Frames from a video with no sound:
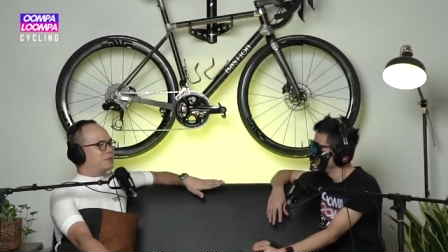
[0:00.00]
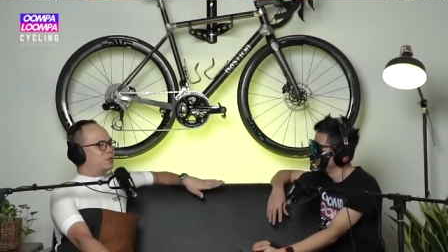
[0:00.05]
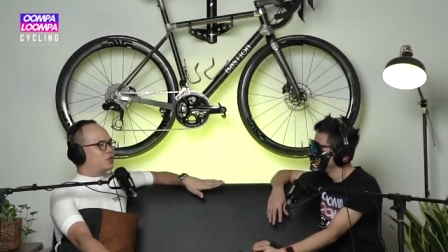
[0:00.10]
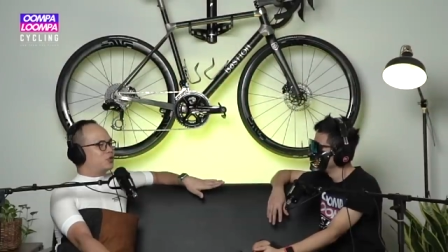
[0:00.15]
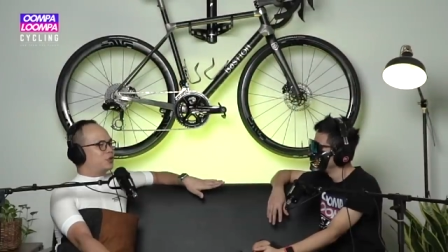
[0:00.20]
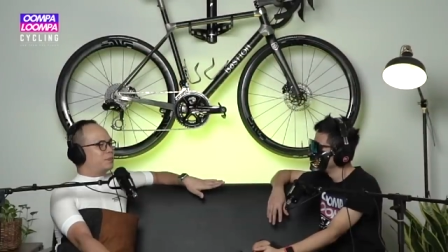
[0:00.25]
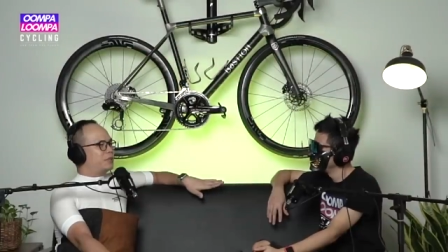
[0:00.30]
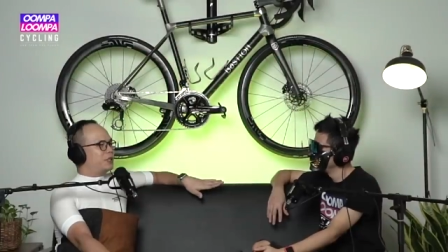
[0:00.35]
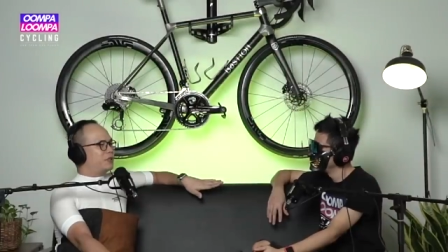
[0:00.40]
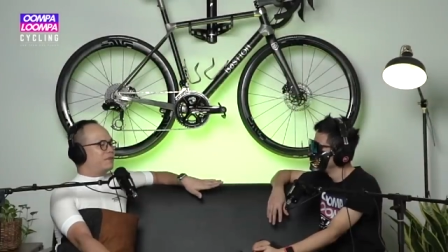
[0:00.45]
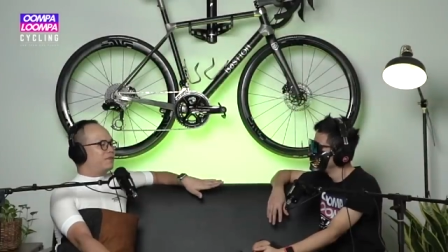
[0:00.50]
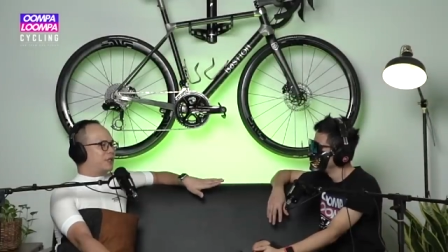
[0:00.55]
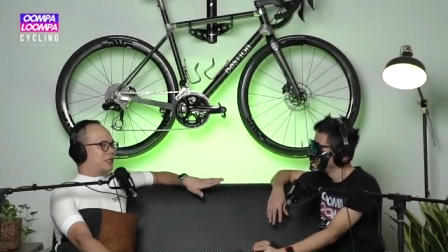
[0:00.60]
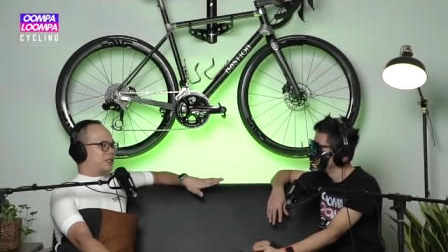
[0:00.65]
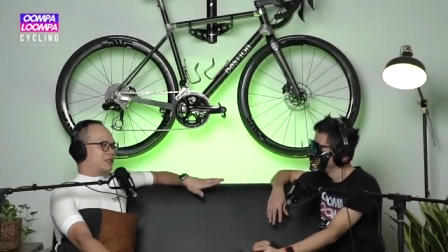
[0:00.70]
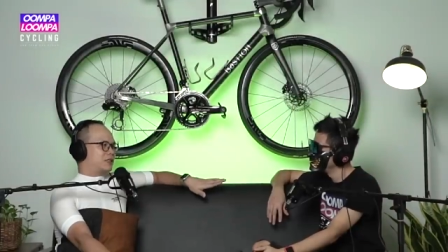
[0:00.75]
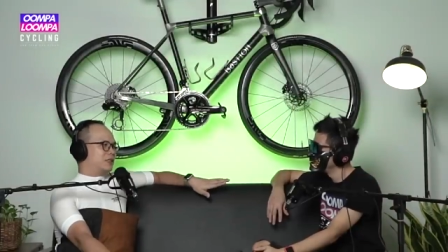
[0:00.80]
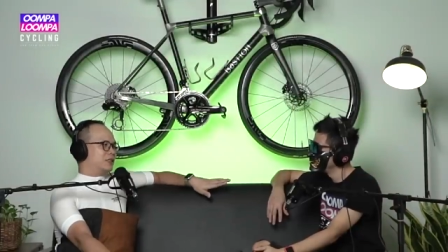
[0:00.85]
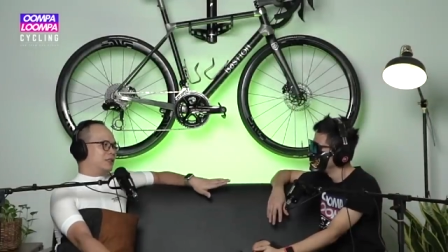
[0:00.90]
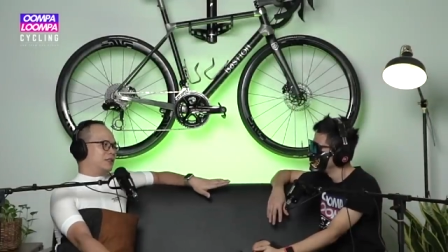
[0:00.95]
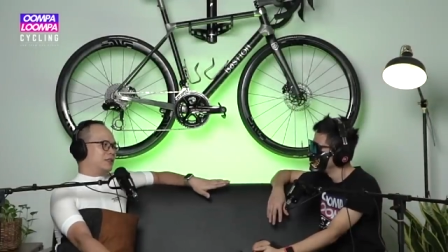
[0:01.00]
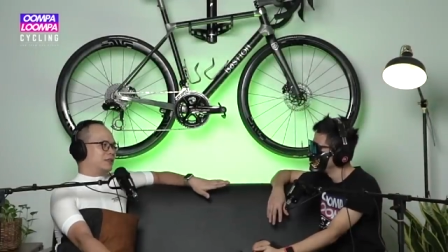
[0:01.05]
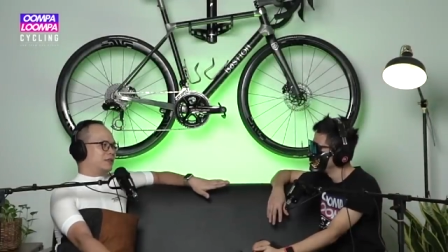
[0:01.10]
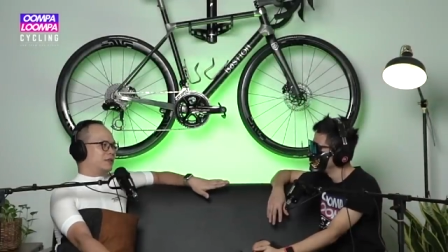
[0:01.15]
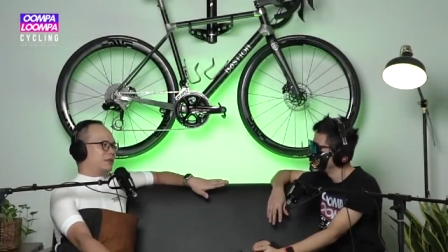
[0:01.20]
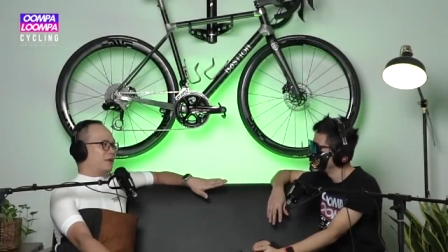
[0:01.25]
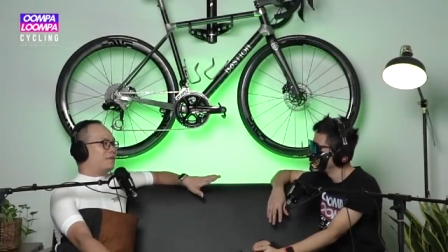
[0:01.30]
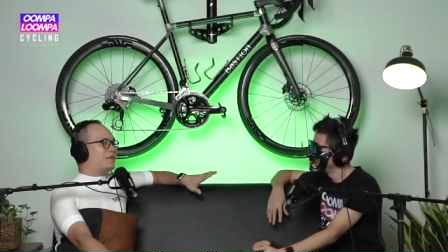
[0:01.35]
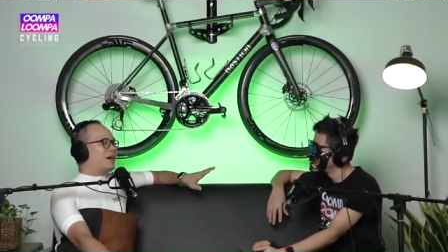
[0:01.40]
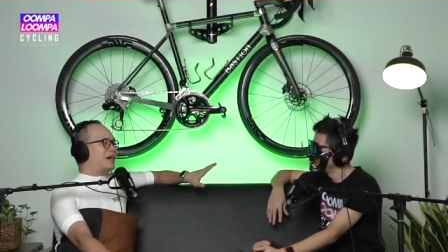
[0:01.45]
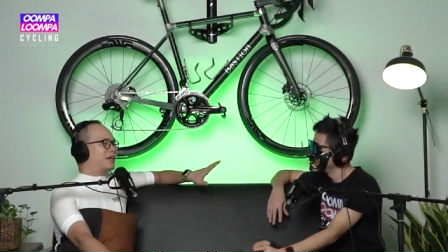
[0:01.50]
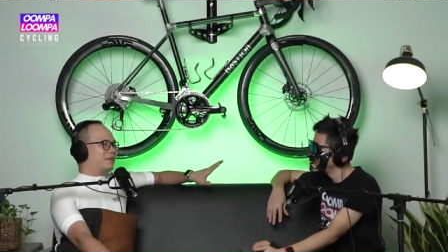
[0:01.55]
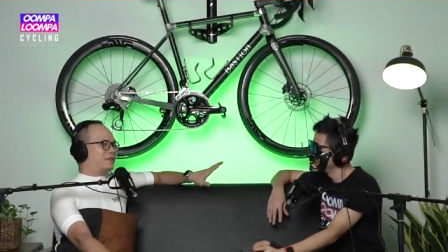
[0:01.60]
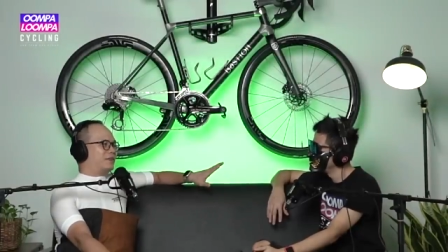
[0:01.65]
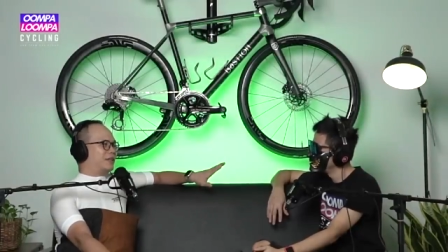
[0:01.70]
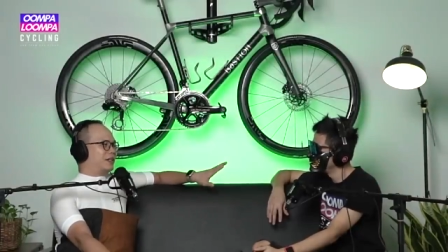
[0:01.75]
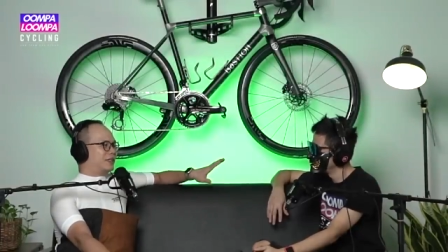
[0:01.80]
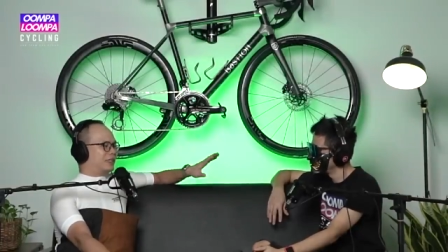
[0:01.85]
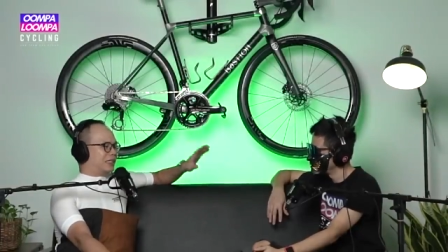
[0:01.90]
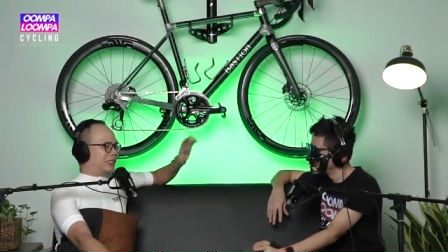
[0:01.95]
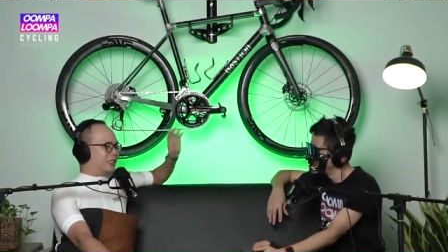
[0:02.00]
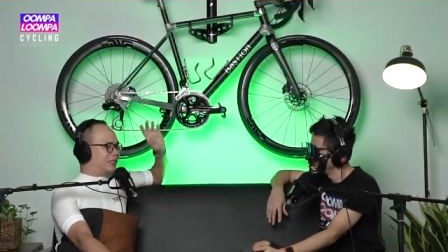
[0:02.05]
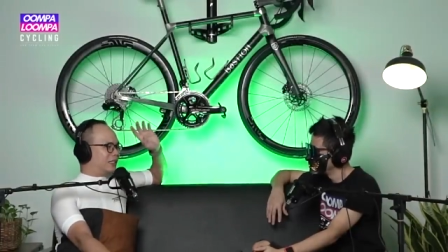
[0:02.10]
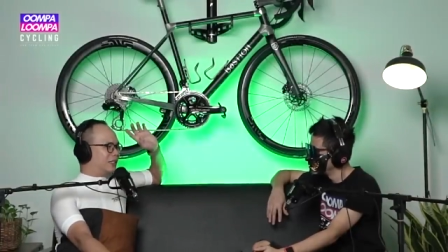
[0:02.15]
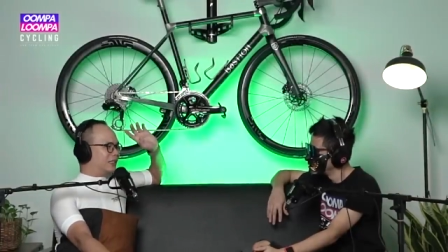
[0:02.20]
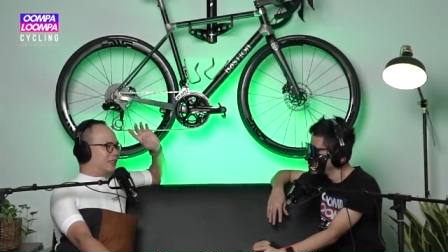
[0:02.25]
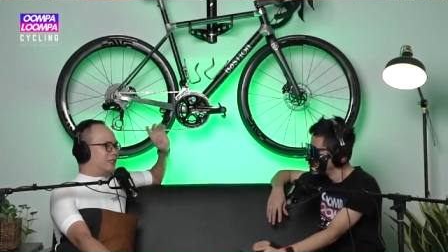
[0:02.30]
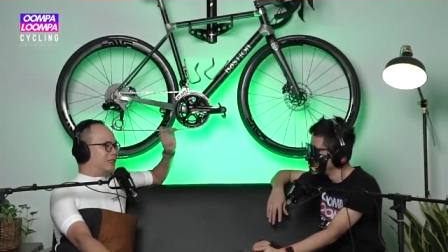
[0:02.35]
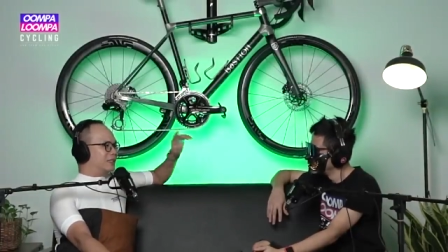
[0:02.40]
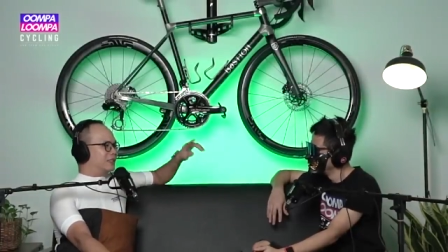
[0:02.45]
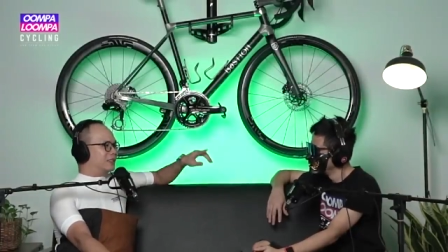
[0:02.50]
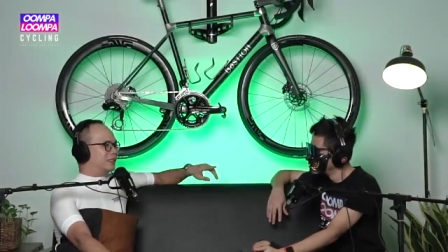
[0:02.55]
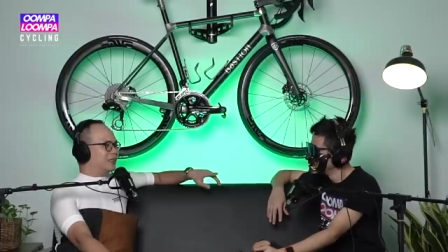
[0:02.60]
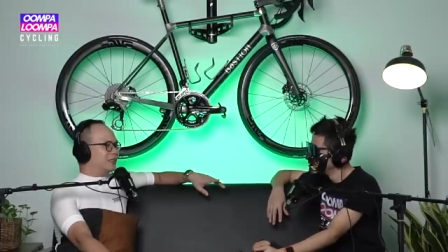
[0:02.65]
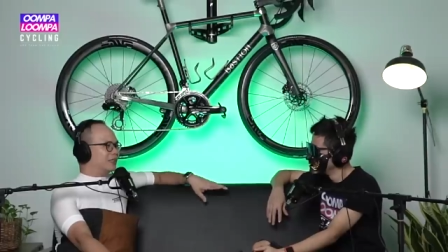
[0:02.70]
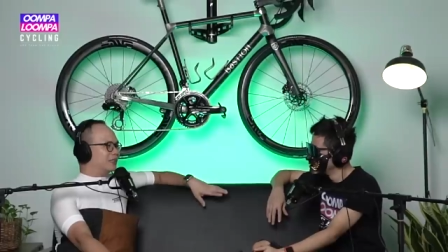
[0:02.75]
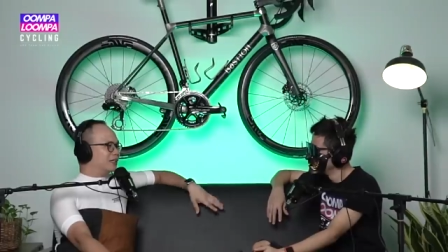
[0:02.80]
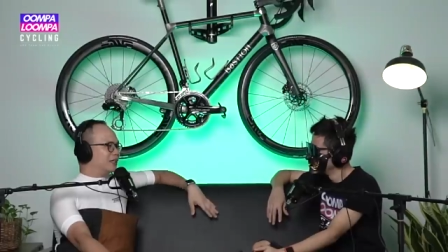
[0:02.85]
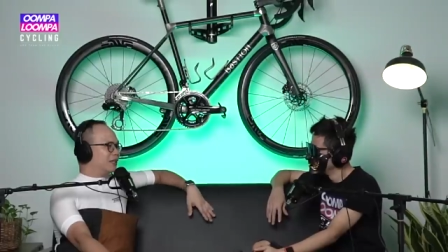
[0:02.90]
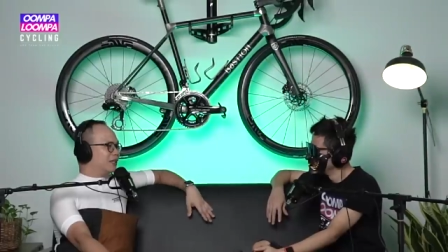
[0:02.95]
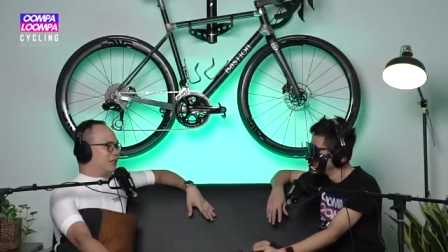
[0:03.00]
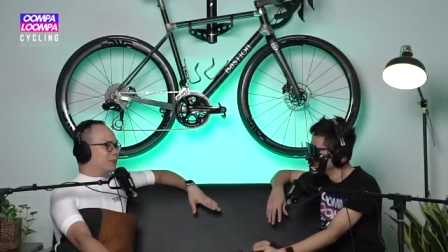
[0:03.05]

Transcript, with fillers: GP faster. Fine, fine. Thinking, thinking.